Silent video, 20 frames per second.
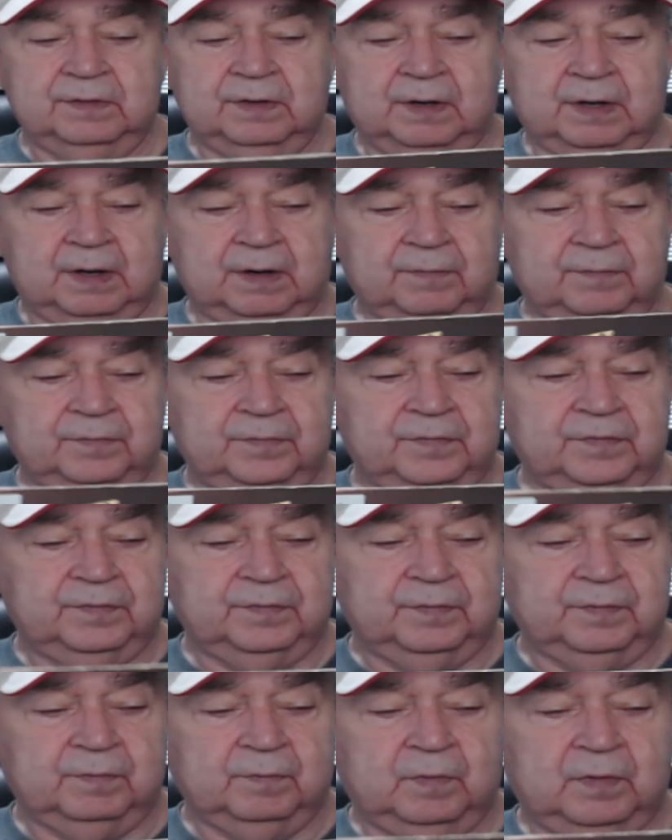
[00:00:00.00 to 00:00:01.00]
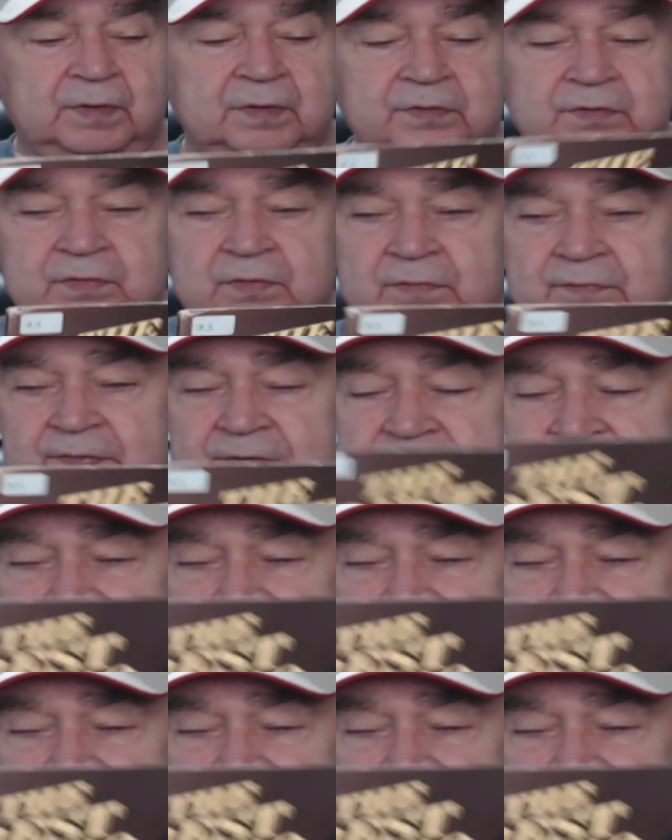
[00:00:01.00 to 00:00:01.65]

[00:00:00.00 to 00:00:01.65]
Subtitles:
1 or 2 of his